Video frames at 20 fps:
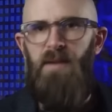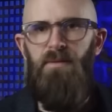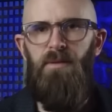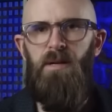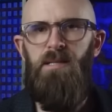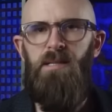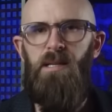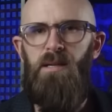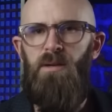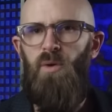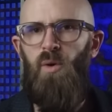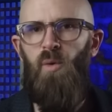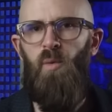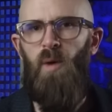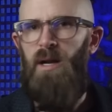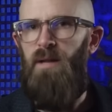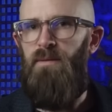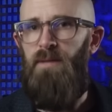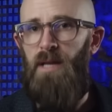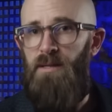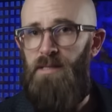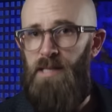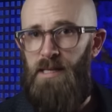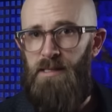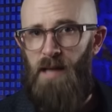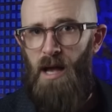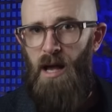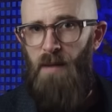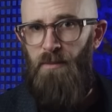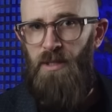every single one of those
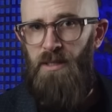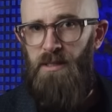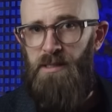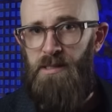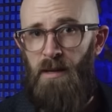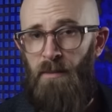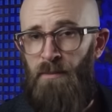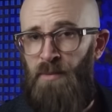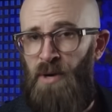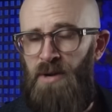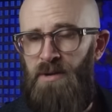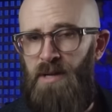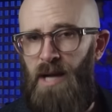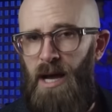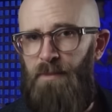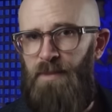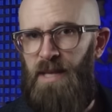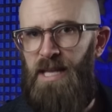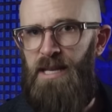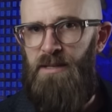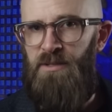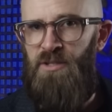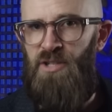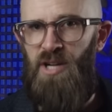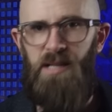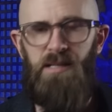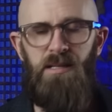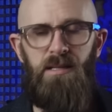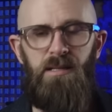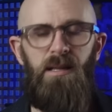examples broke up in
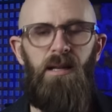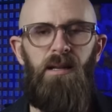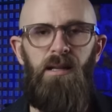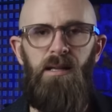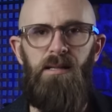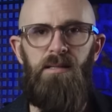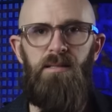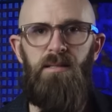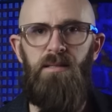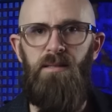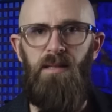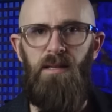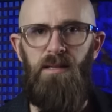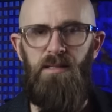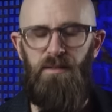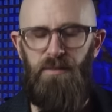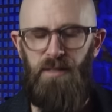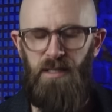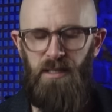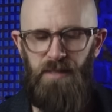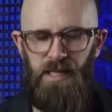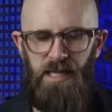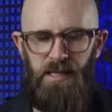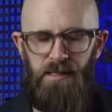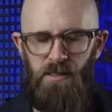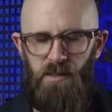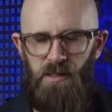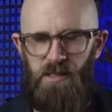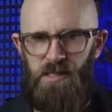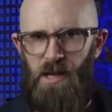just the last 35
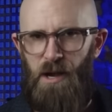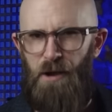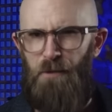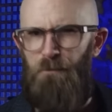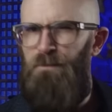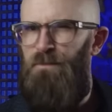years or so.